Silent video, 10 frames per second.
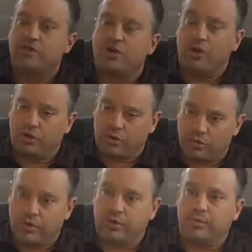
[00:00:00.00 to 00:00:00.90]
It's all going to
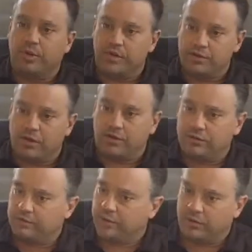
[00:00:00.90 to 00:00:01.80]
roll into place.
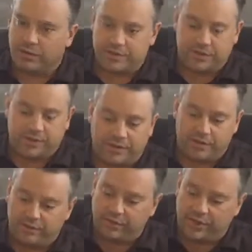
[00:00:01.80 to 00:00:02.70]
All, like I said, the
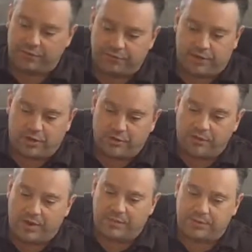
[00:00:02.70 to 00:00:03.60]
NFL will be
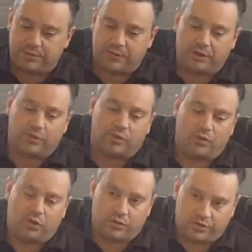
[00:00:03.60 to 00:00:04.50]
wrapped up here, then
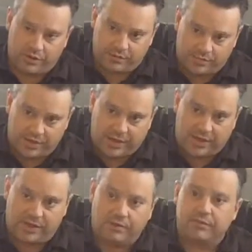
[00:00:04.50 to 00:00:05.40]
we'll go into the
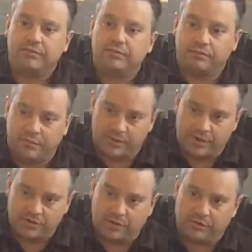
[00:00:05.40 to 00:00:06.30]
NBA and
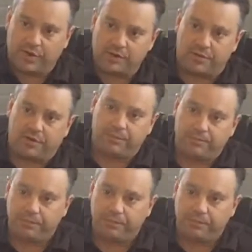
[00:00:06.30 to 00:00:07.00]
Major League Baseball.